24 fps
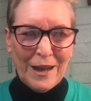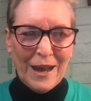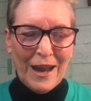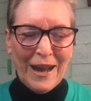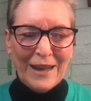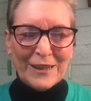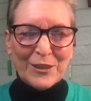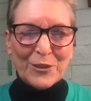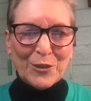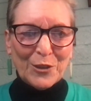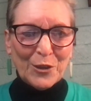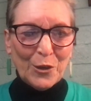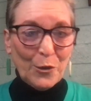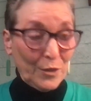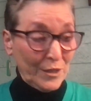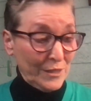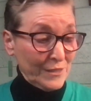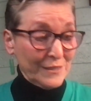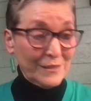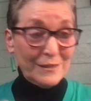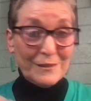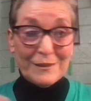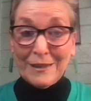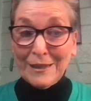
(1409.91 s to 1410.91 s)
Because
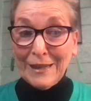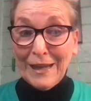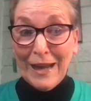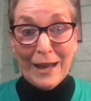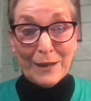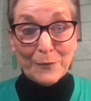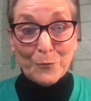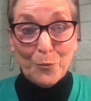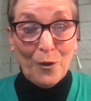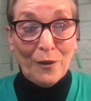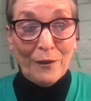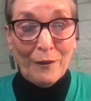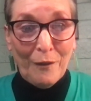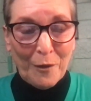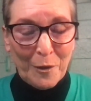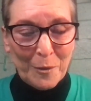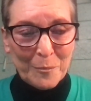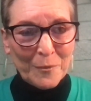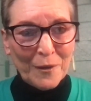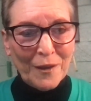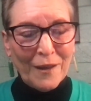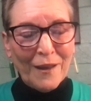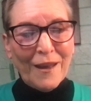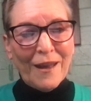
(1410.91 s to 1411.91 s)
he had one arm,
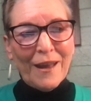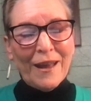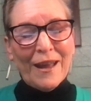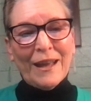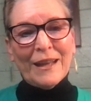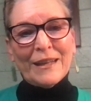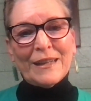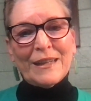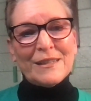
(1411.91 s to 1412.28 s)
and he